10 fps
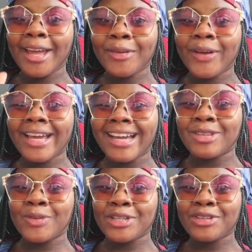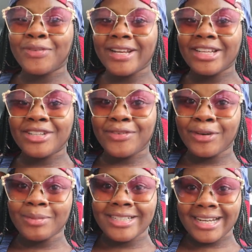Anyway, guys, we just finished
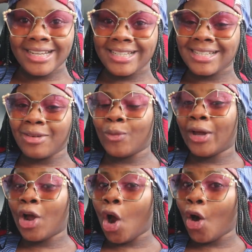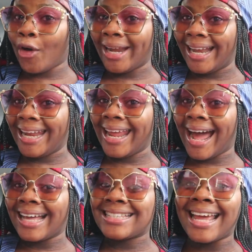from Genesis and we're currently
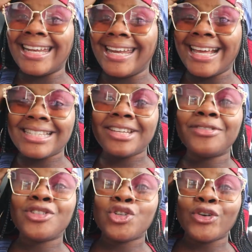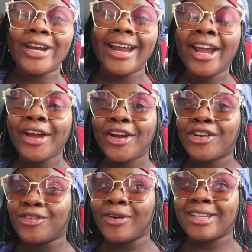at Native Tree
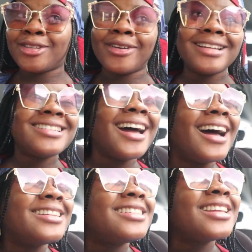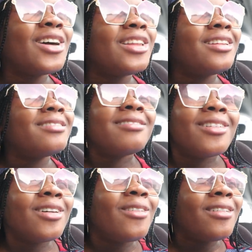restaurant at
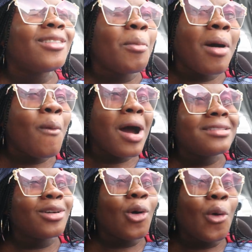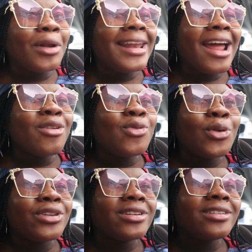number one on the
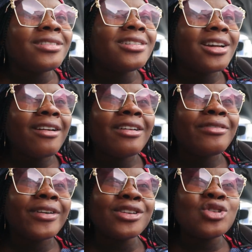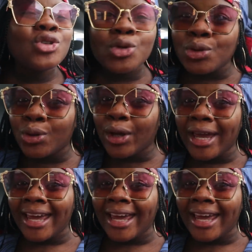road, GRA phase 2.